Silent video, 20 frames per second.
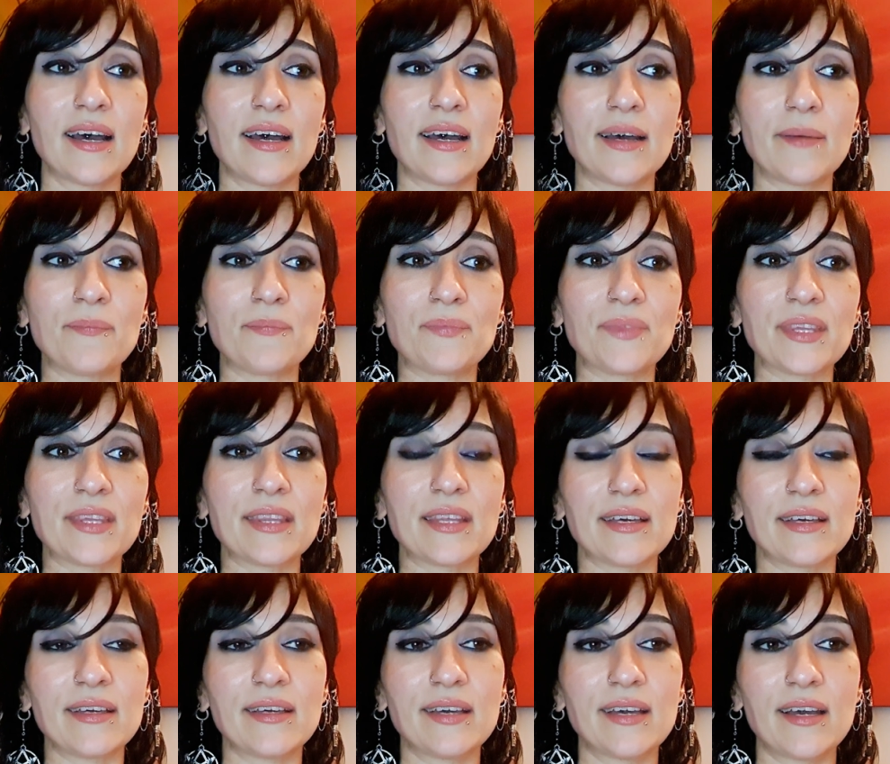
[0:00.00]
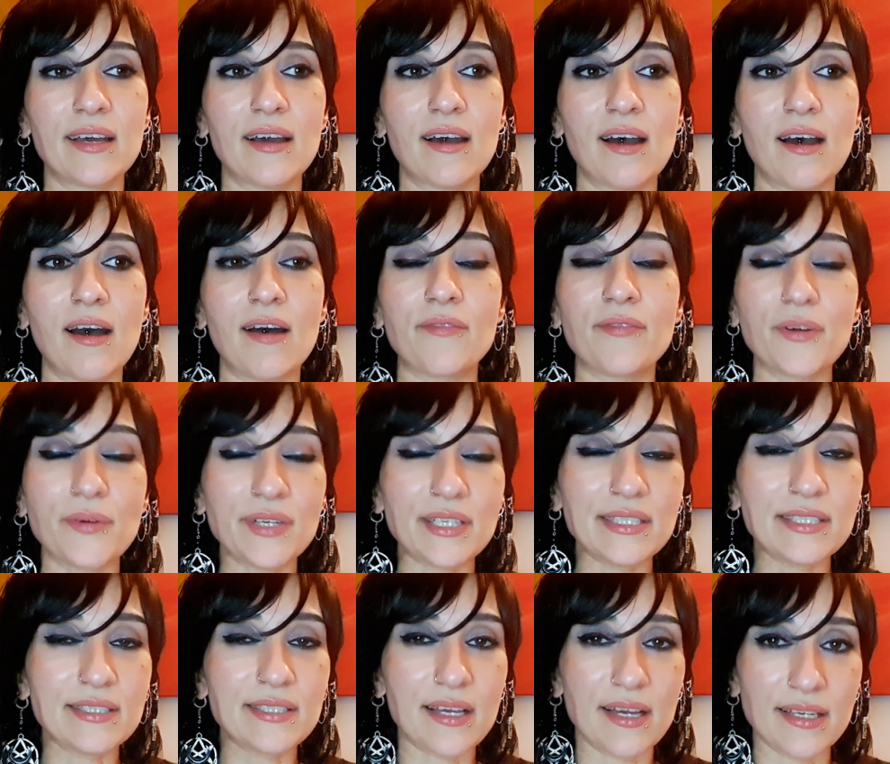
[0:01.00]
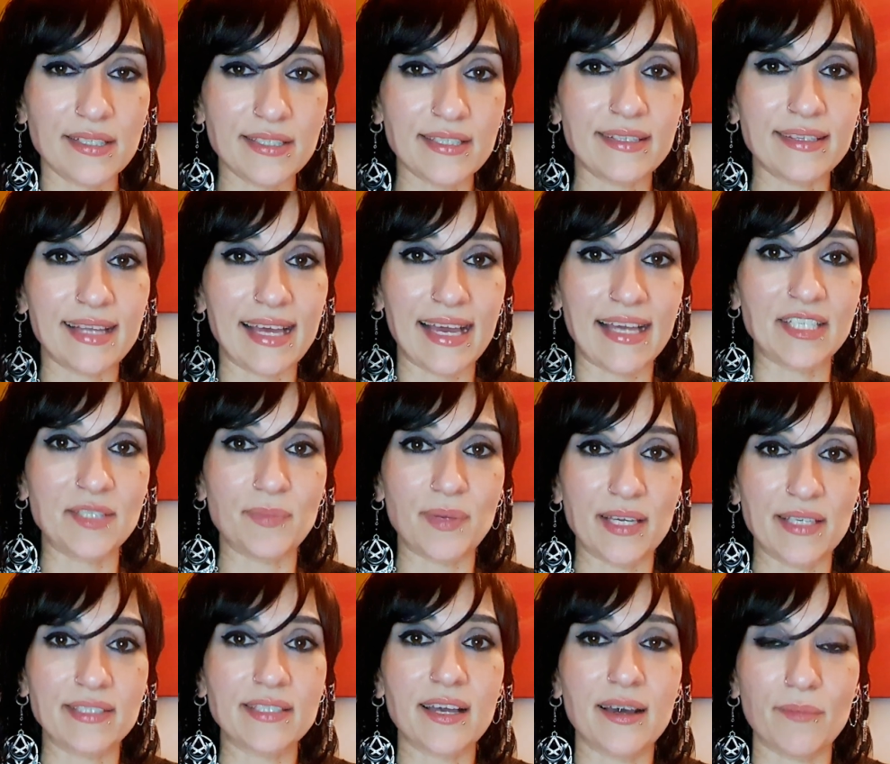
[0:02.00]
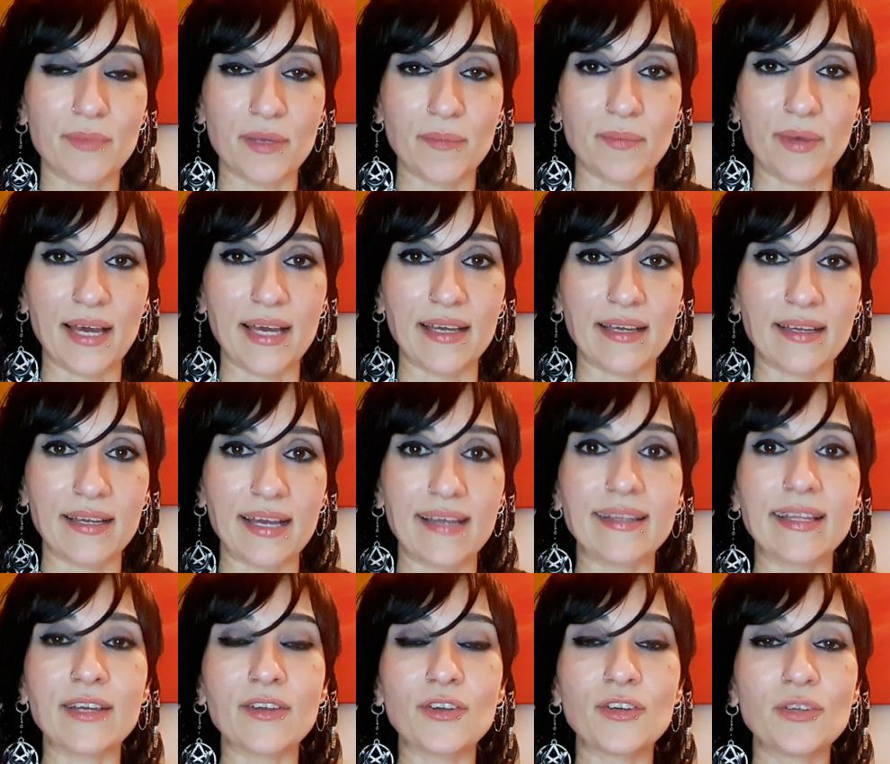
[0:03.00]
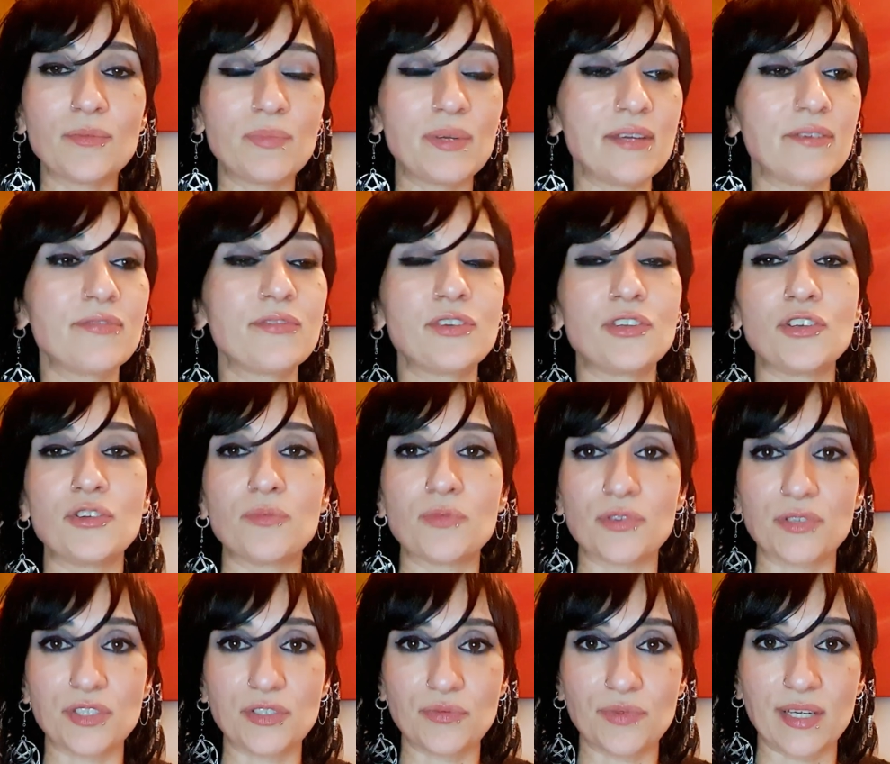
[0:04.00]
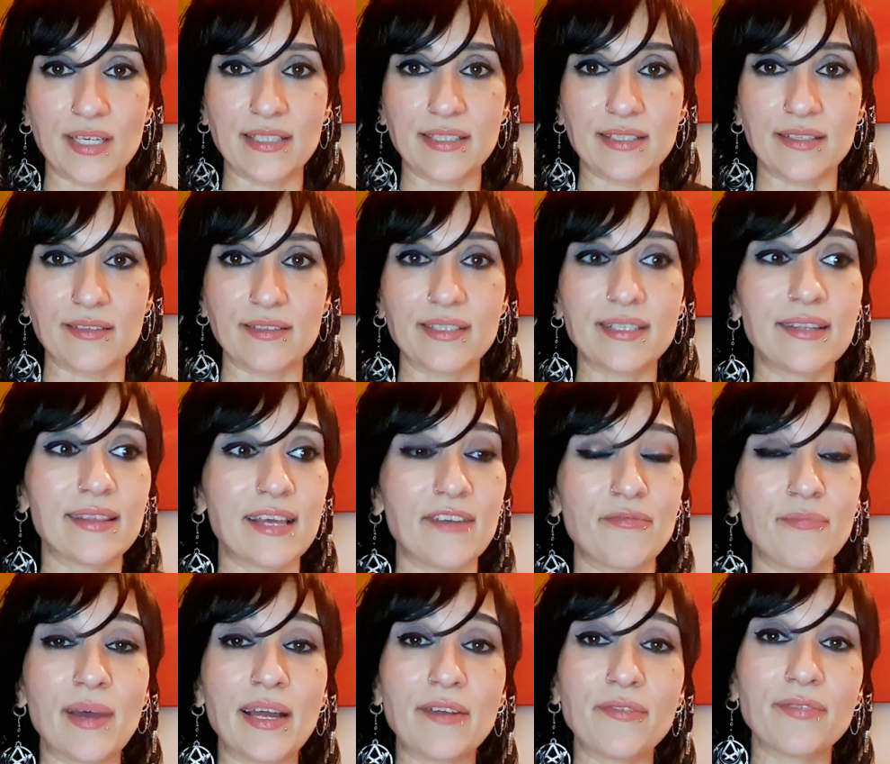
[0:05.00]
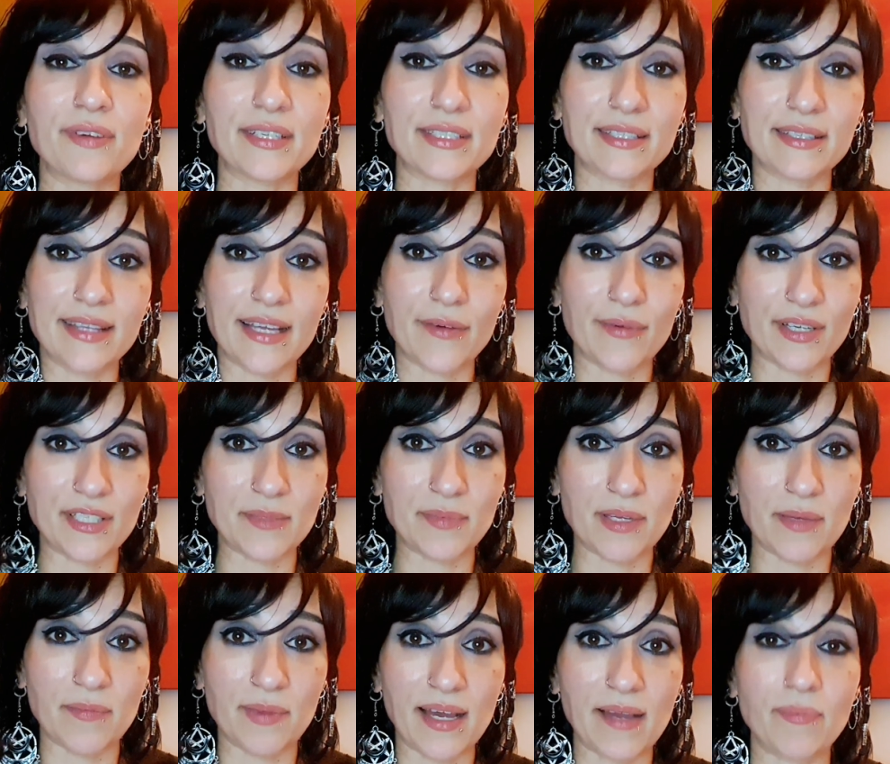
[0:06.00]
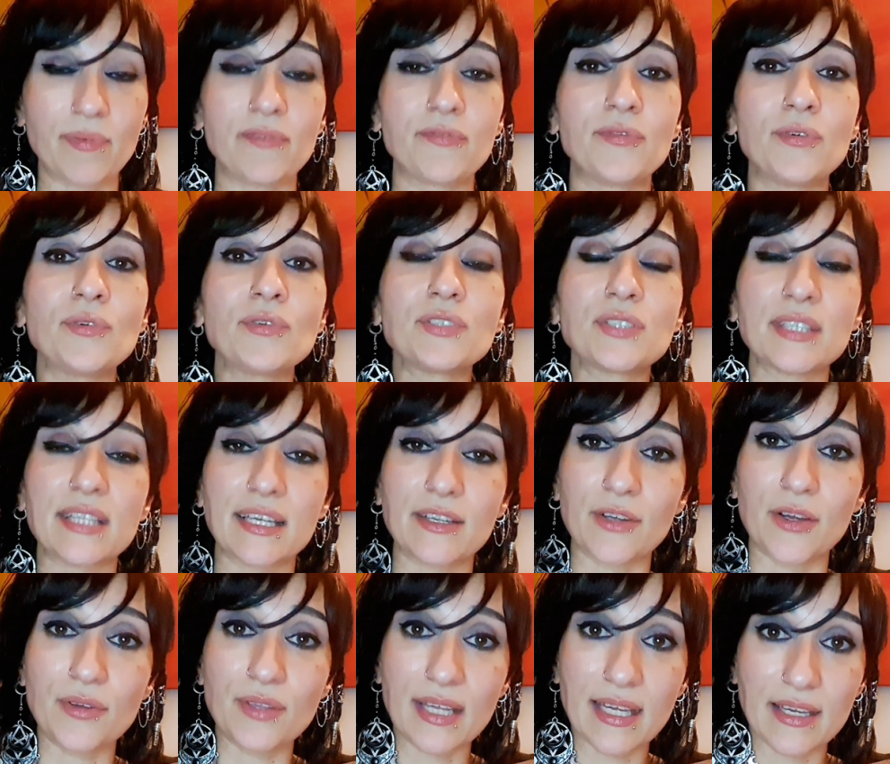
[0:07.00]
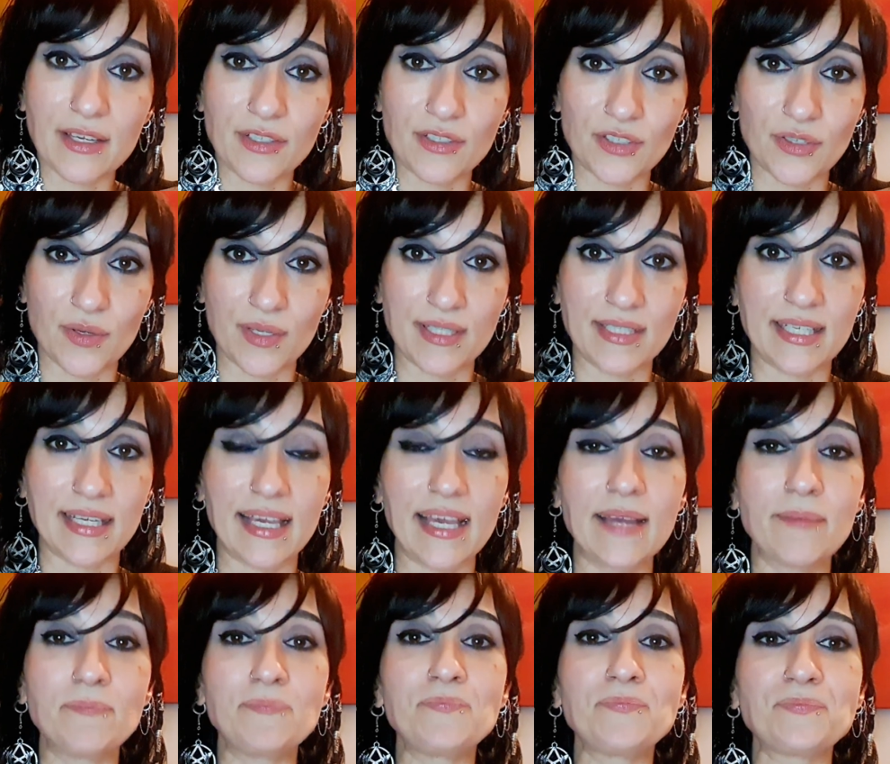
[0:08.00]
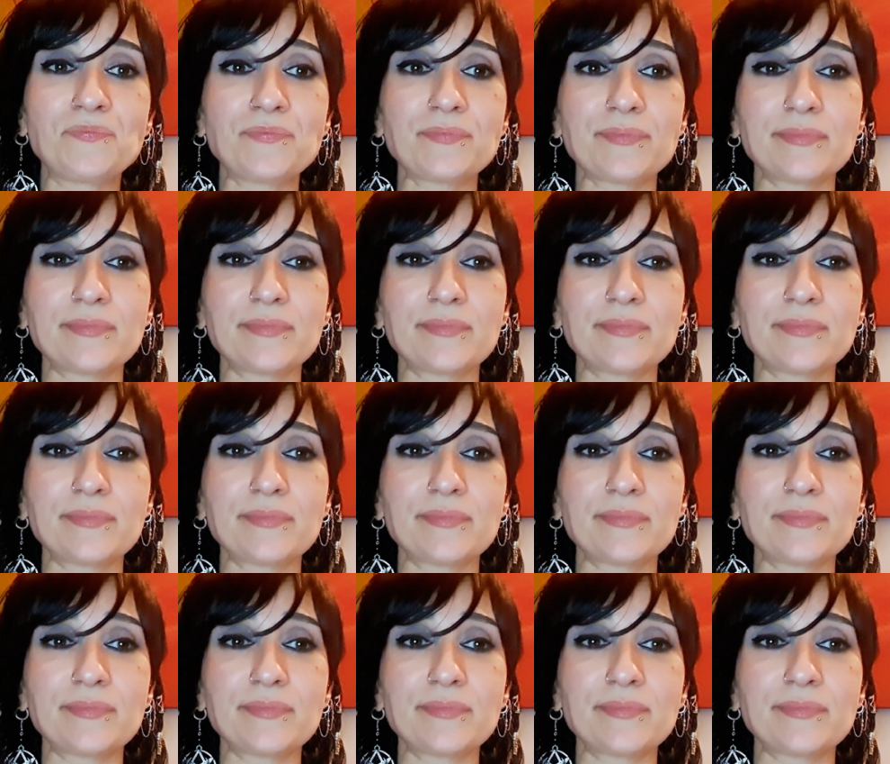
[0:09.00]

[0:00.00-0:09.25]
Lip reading: that are very certain that SP is coming back, and that could be for numerous reasons. They've manifested their SP back before, so they know they can do it again.